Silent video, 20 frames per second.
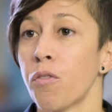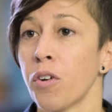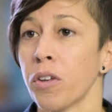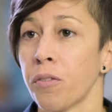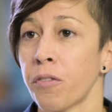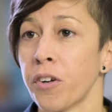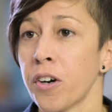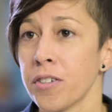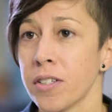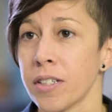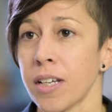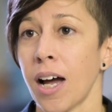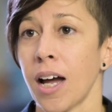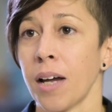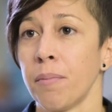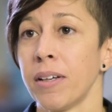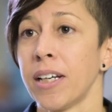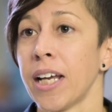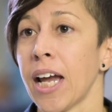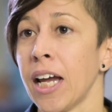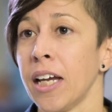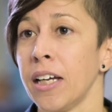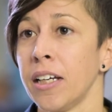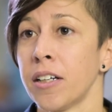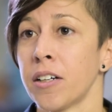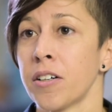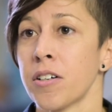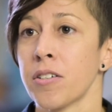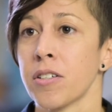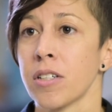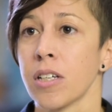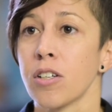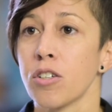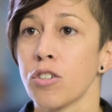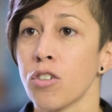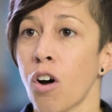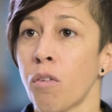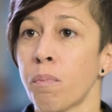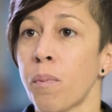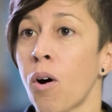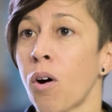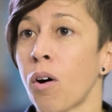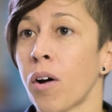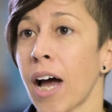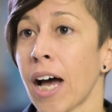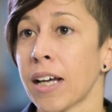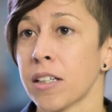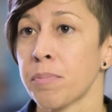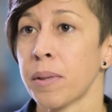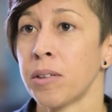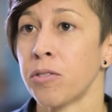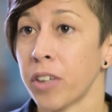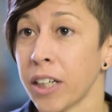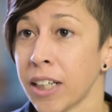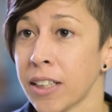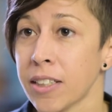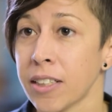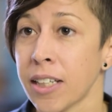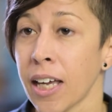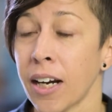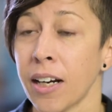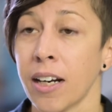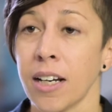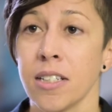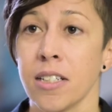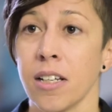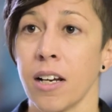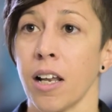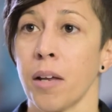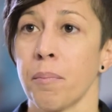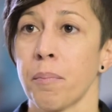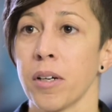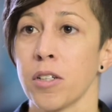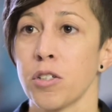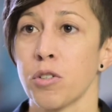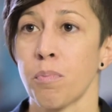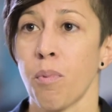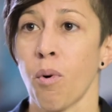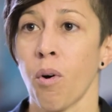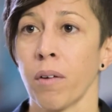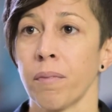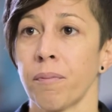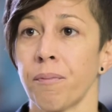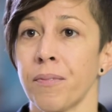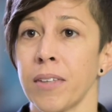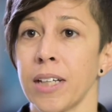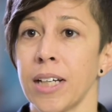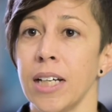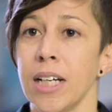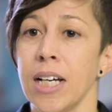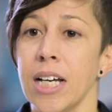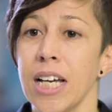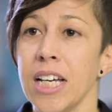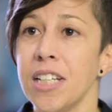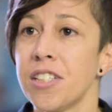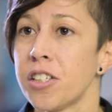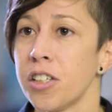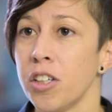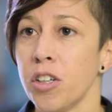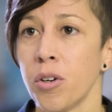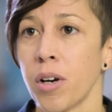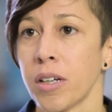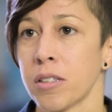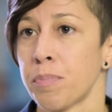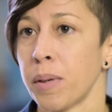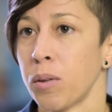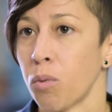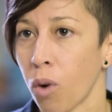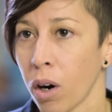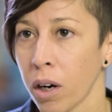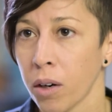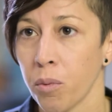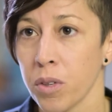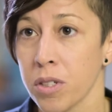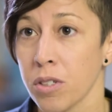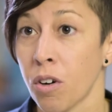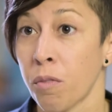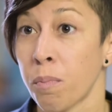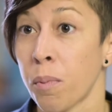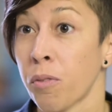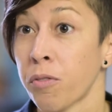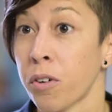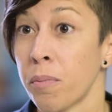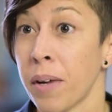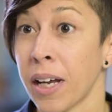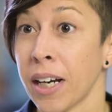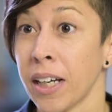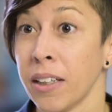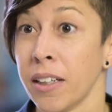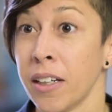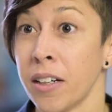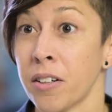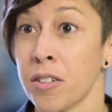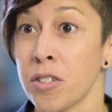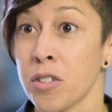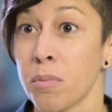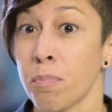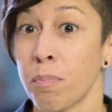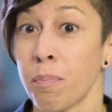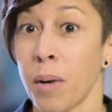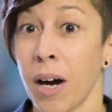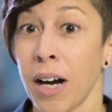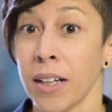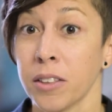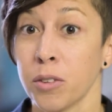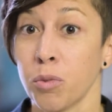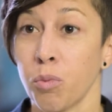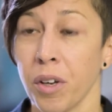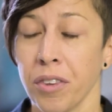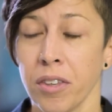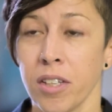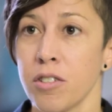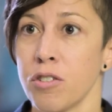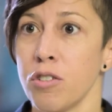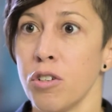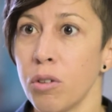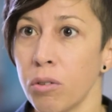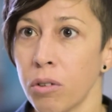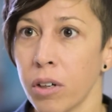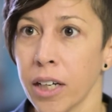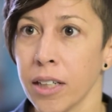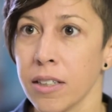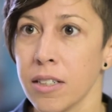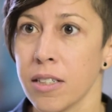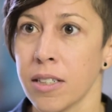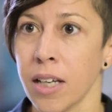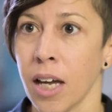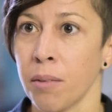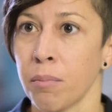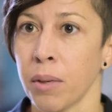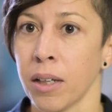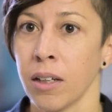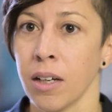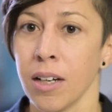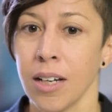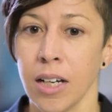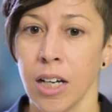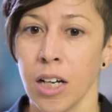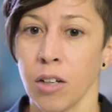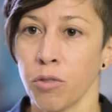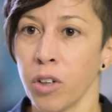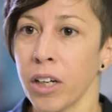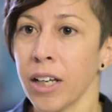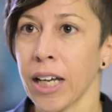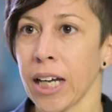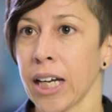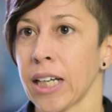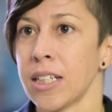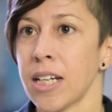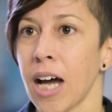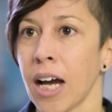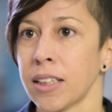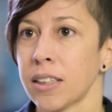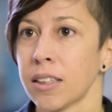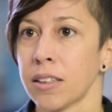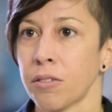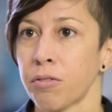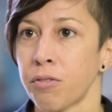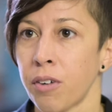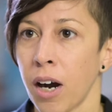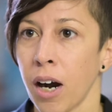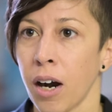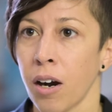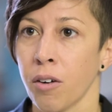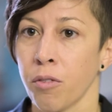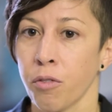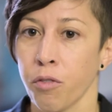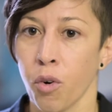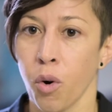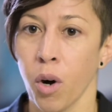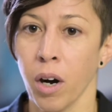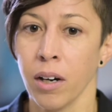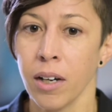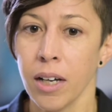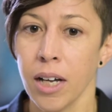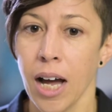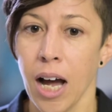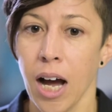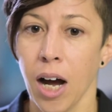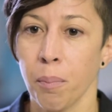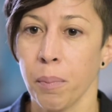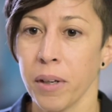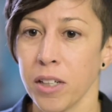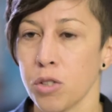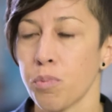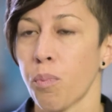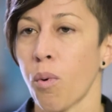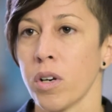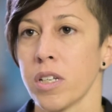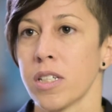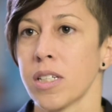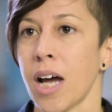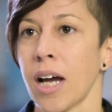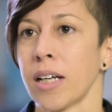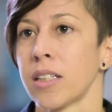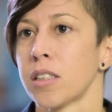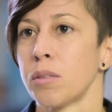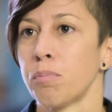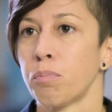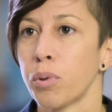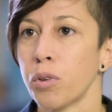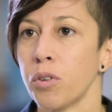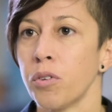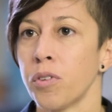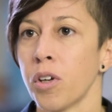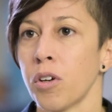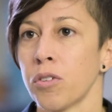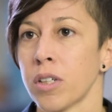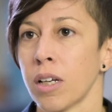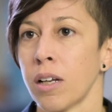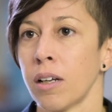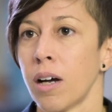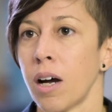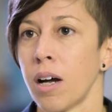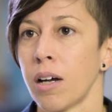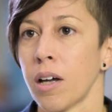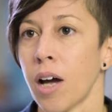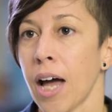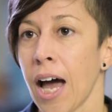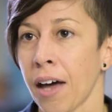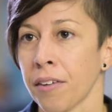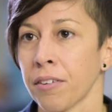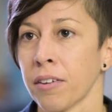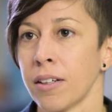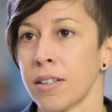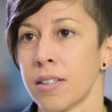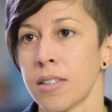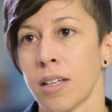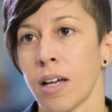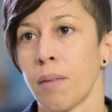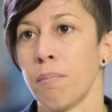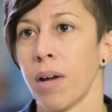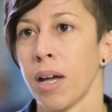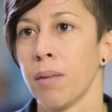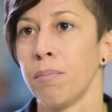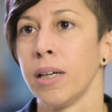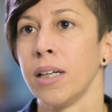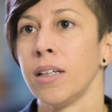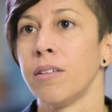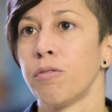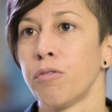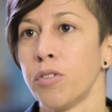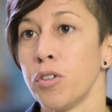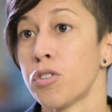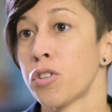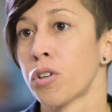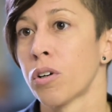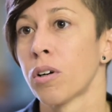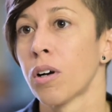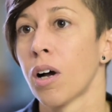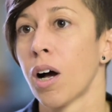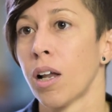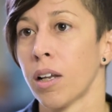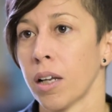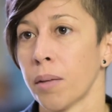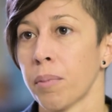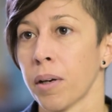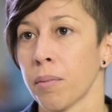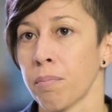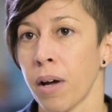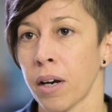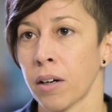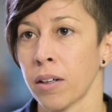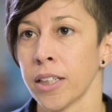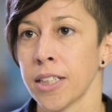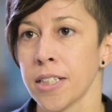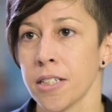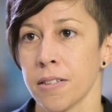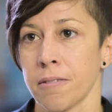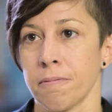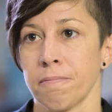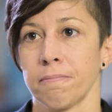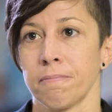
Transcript: For the first time in 8 years, softball has been reinstated as an Olympic sport. ECU has been working with softball for many years, but with this new reinstatement, it really ignites the fire for helping sports science improve those athletes that may be future Olympic medalists.